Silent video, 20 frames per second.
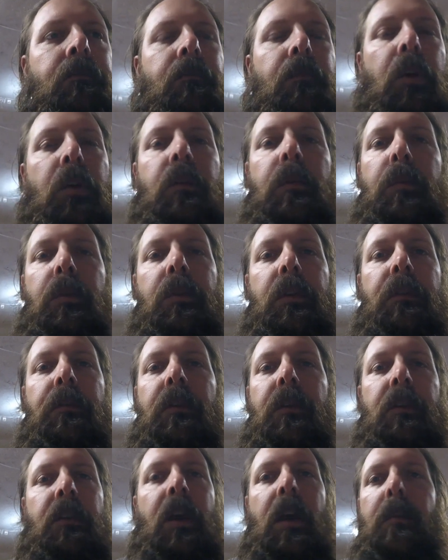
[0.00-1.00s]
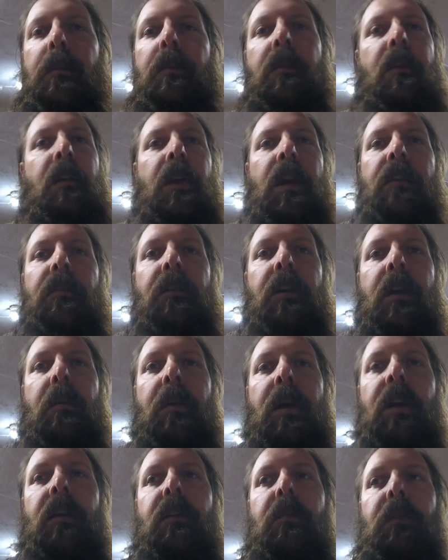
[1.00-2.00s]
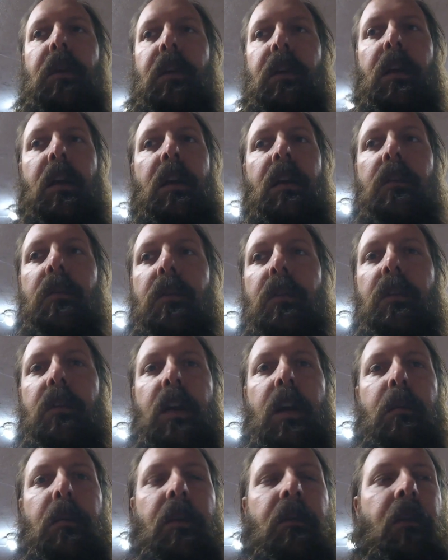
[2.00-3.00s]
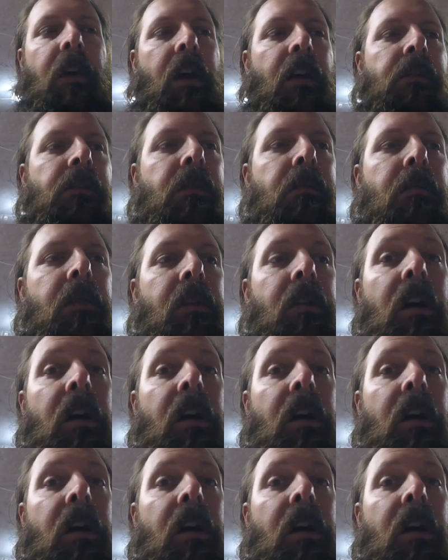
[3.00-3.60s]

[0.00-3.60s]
multiple different times and they never get back to me in any sort of timely fashion. But